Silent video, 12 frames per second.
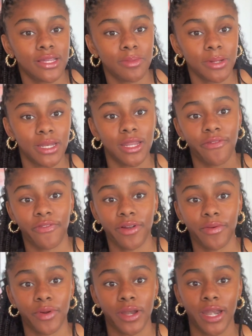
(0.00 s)
little bit
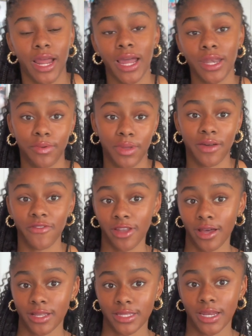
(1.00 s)
different. We're not doing a
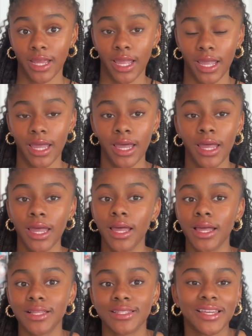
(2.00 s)
vlog today.
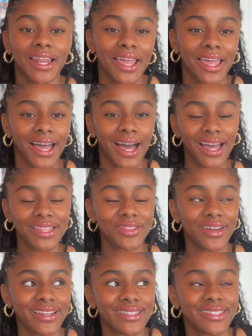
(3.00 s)
Today I
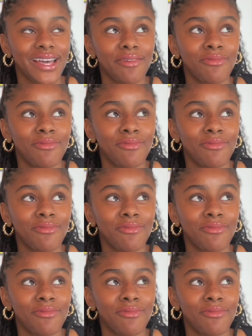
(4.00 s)
thought I